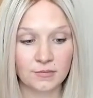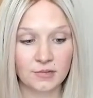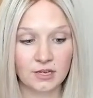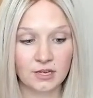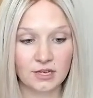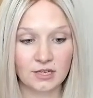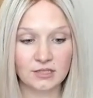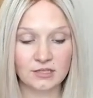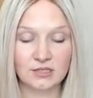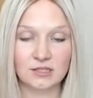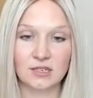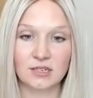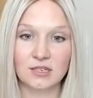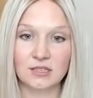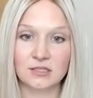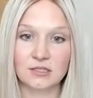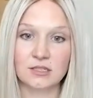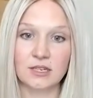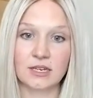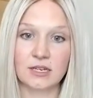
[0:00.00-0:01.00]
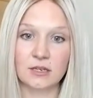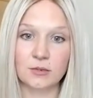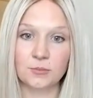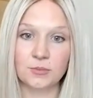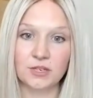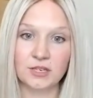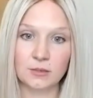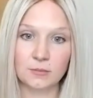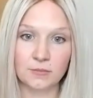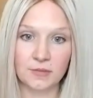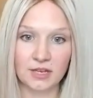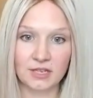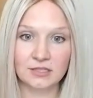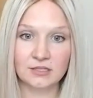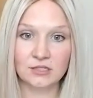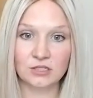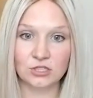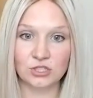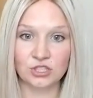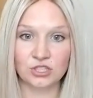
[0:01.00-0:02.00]
It's, it's like a big
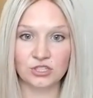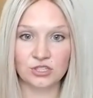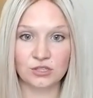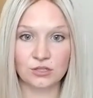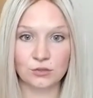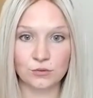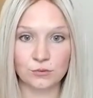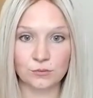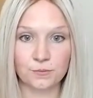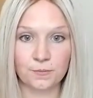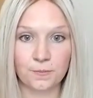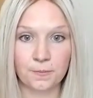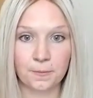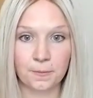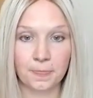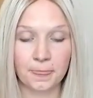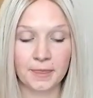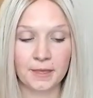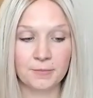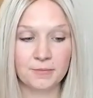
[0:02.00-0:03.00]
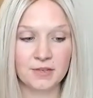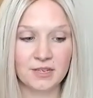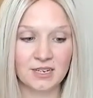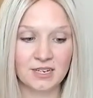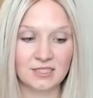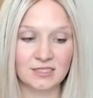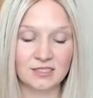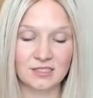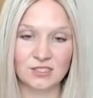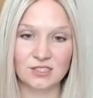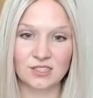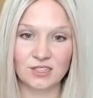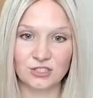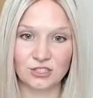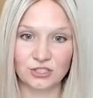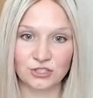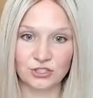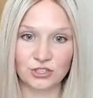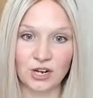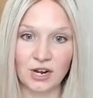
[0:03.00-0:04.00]
message, too, because it's such
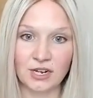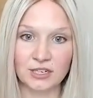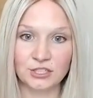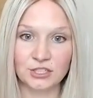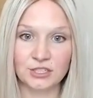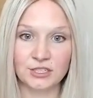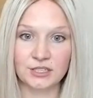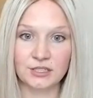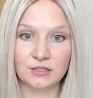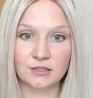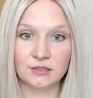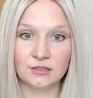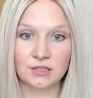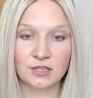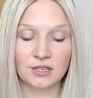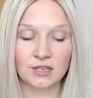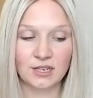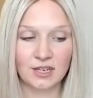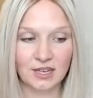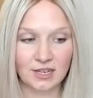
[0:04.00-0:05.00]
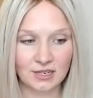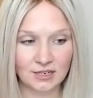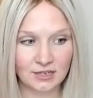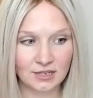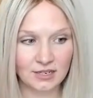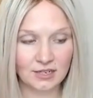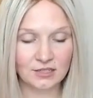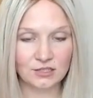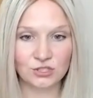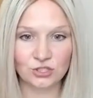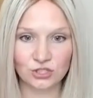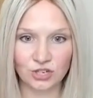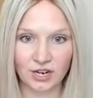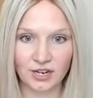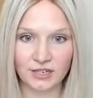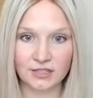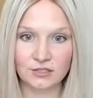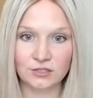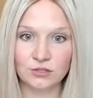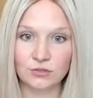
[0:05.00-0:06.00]
a tragedy. And it's
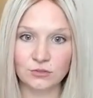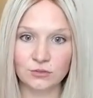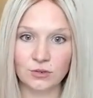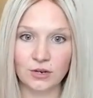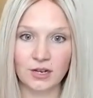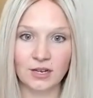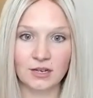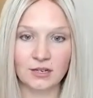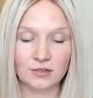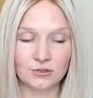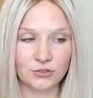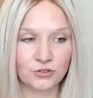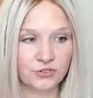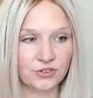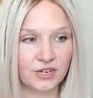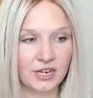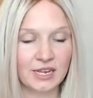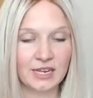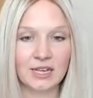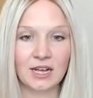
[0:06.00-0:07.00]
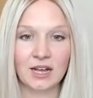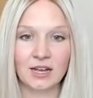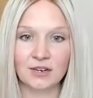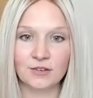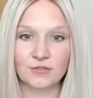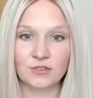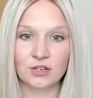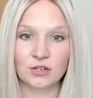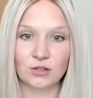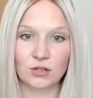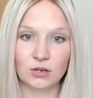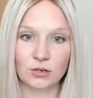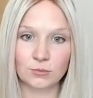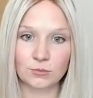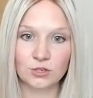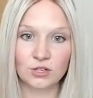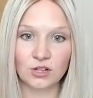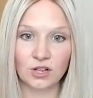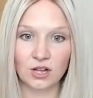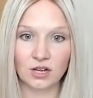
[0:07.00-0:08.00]
trying to uh, create kind of an alarm
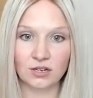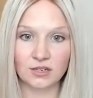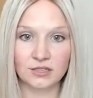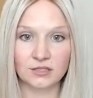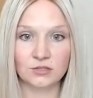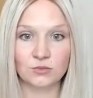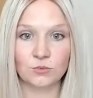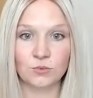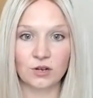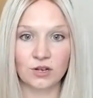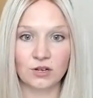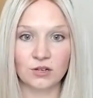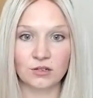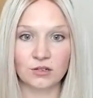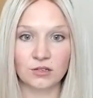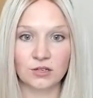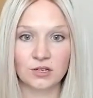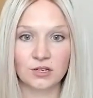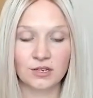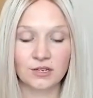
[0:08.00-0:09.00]
clock as well.